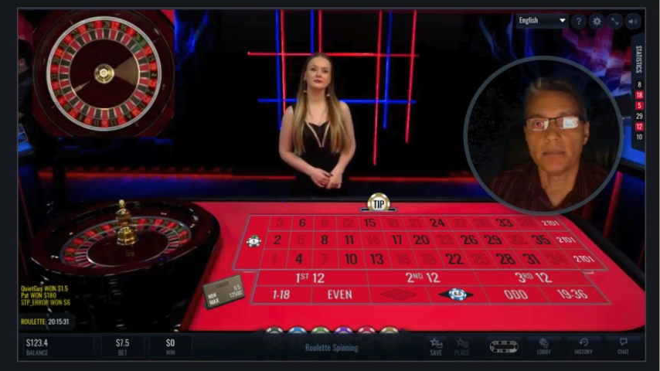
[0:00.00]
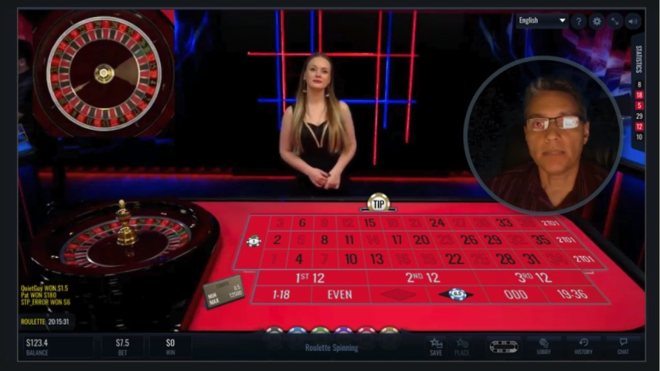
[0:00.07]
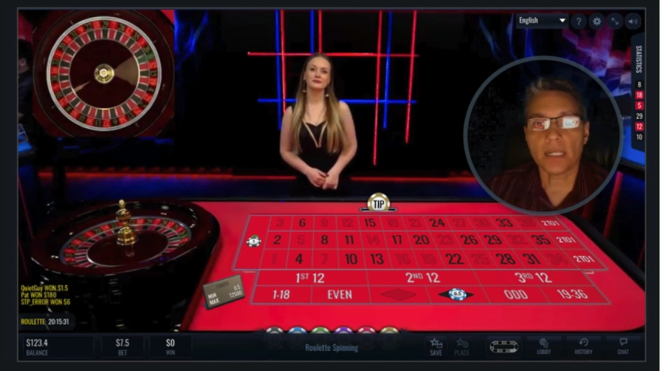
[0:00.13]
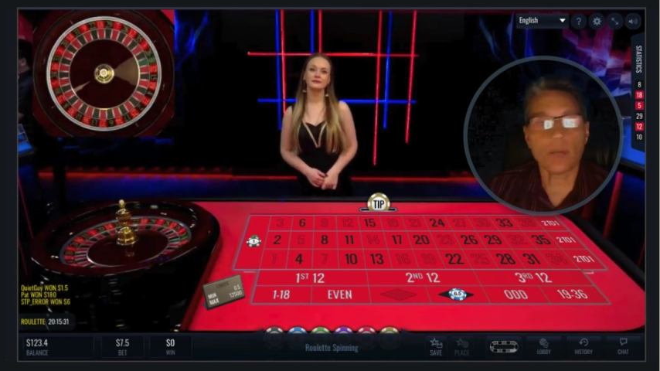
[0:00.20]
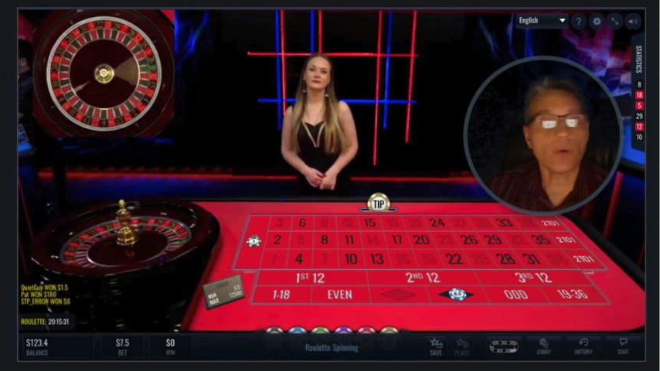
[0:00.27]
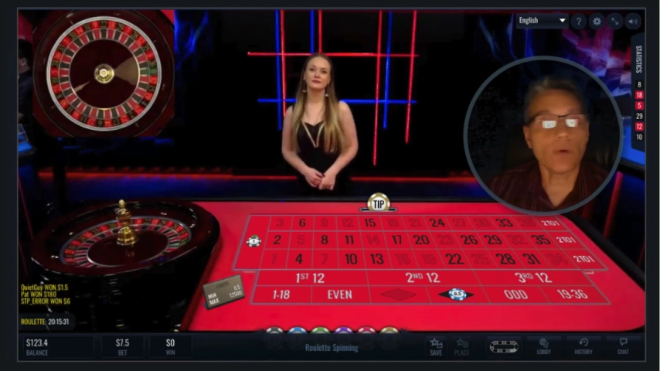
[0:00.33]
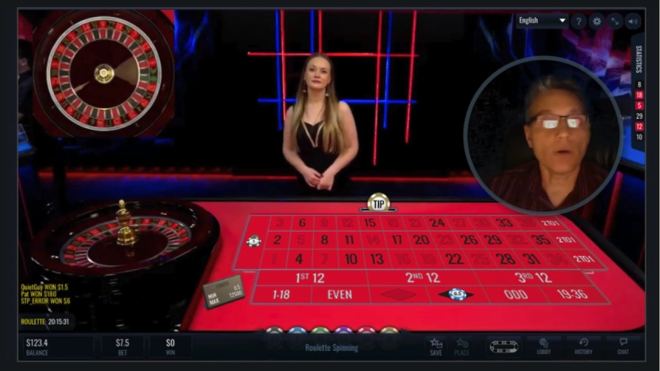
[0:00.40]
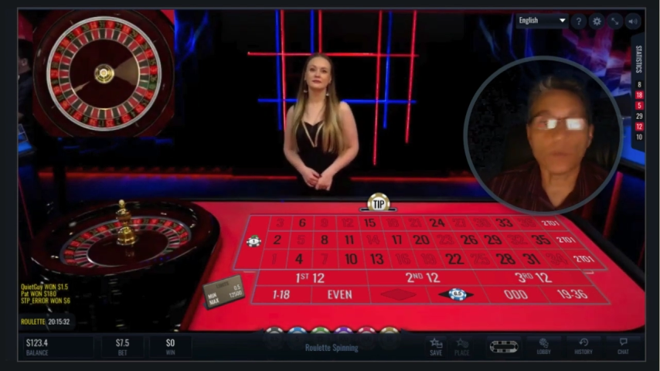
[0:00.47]

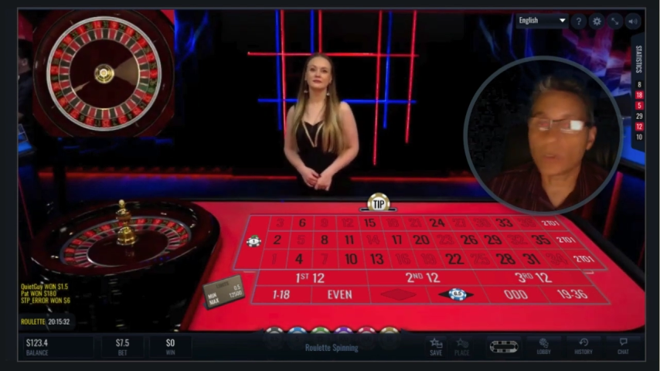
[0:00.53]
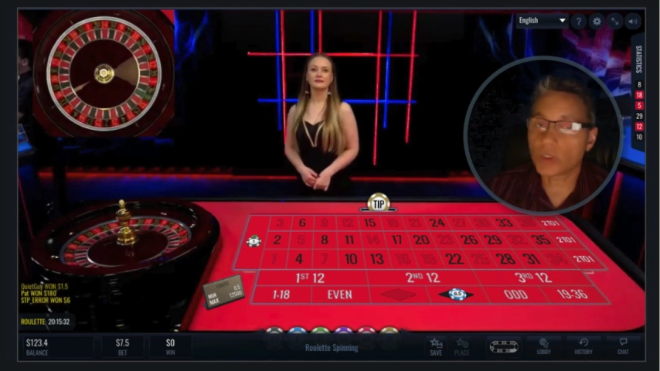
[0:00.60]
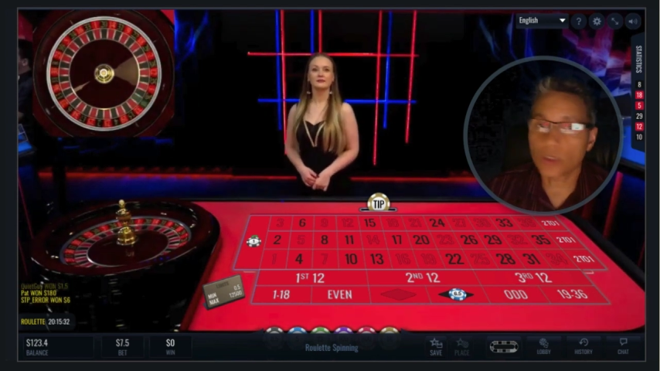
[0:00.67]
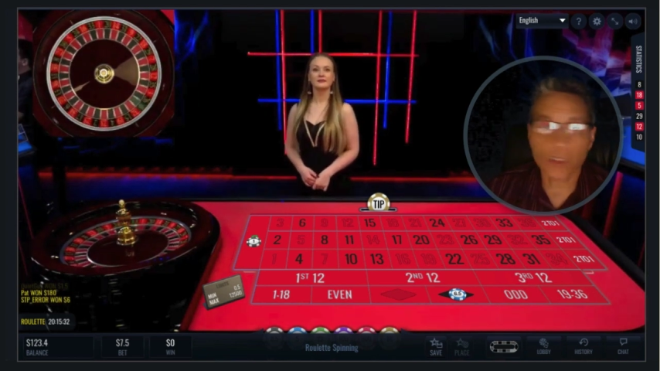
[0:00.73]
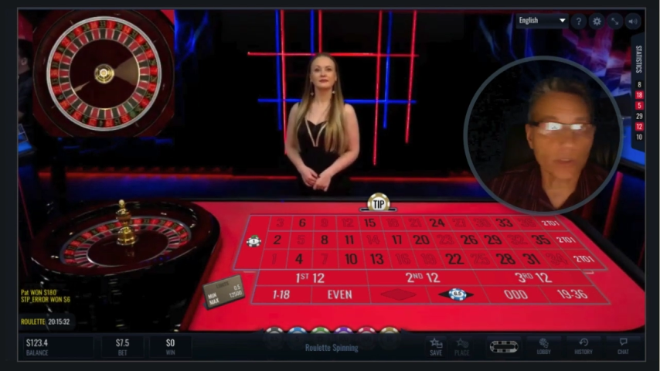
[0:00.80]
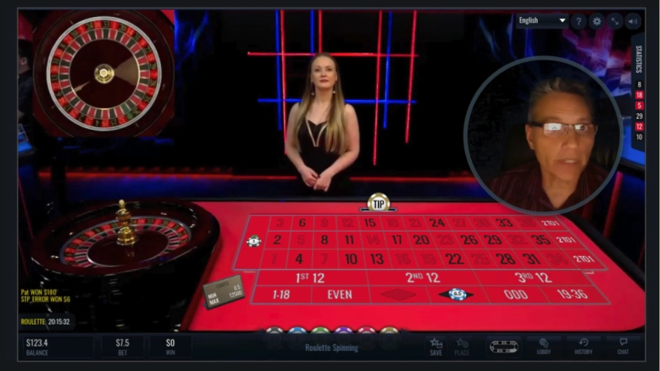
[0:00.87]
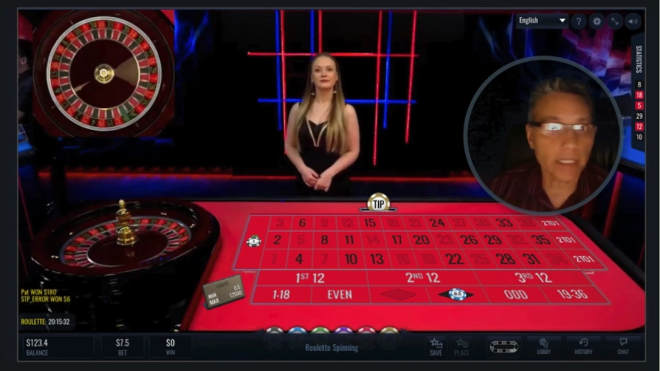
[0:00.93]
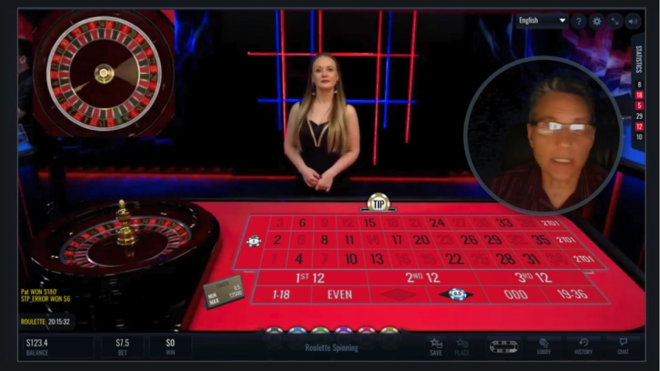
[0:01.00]
But I want to wish
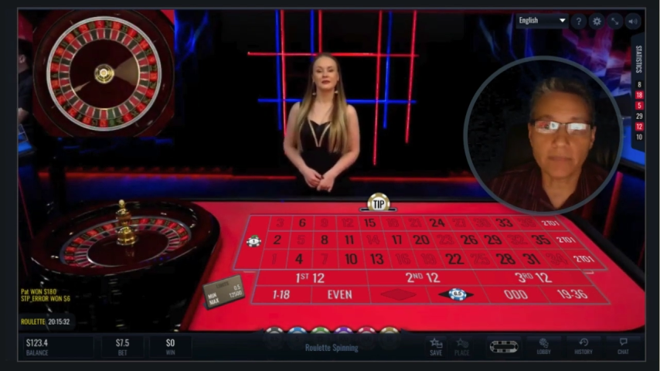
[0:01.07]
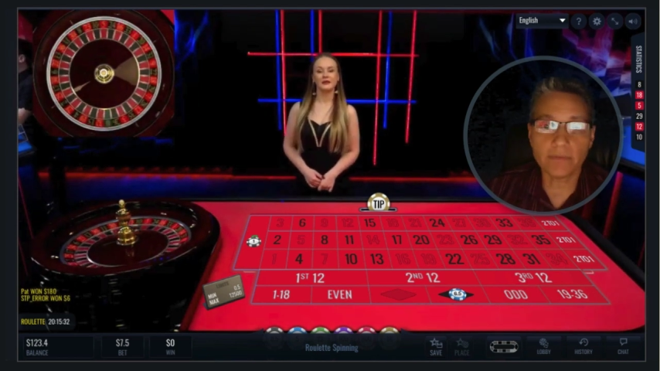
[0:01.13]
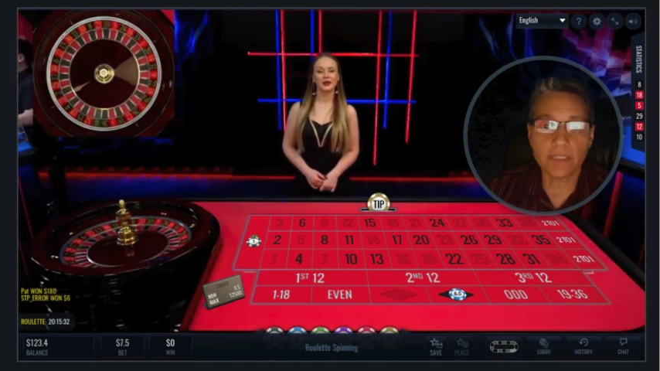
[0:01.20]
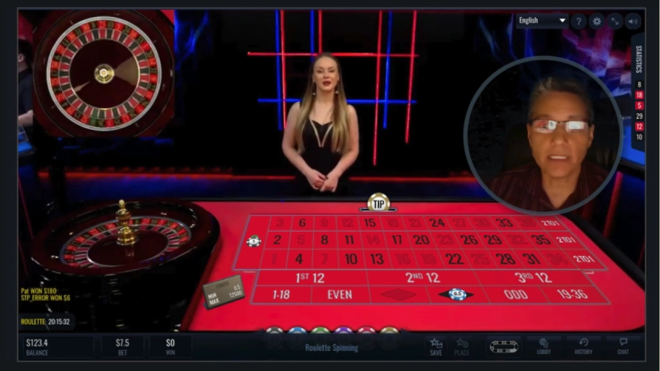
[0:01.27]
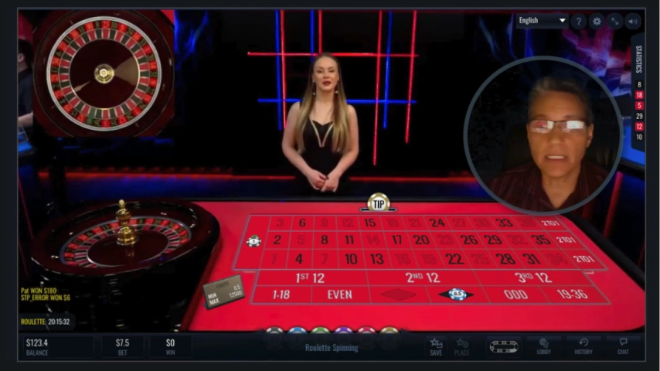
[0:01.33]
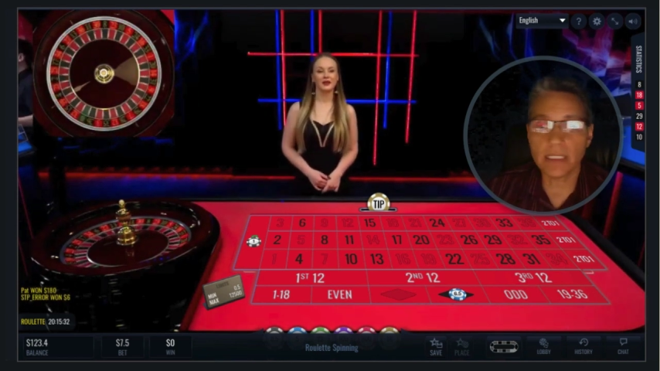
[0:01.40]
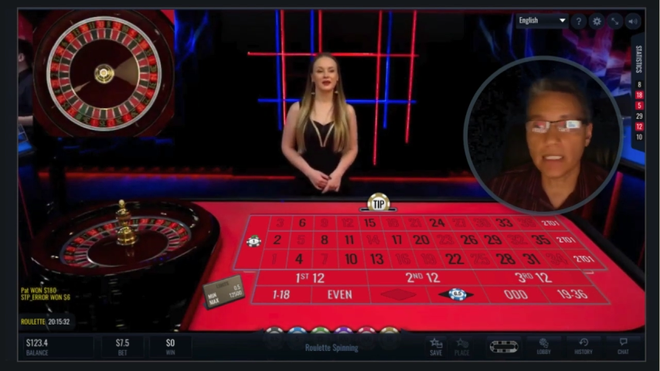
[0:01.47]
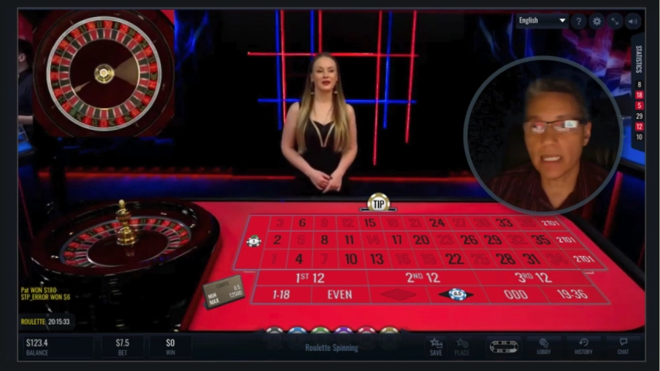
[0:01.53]
you a great
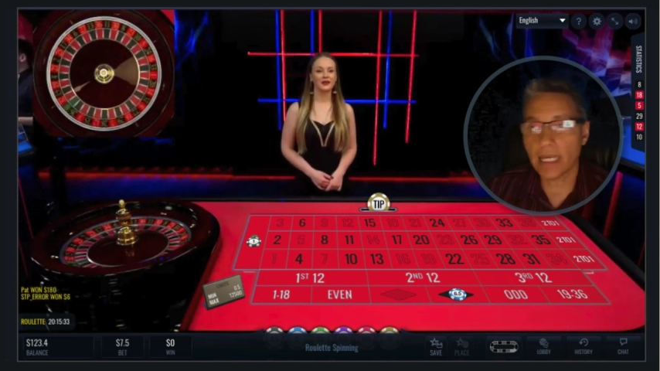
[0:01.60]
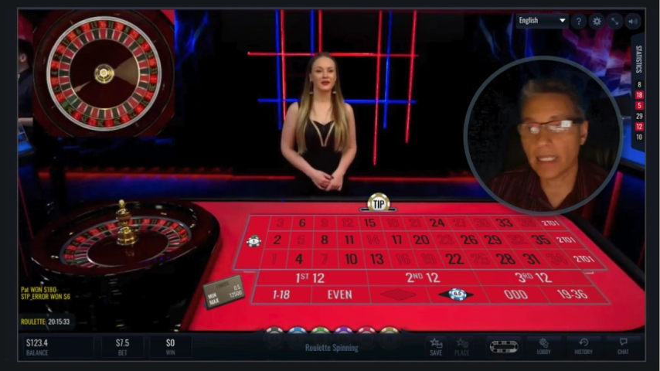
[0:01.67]
evening.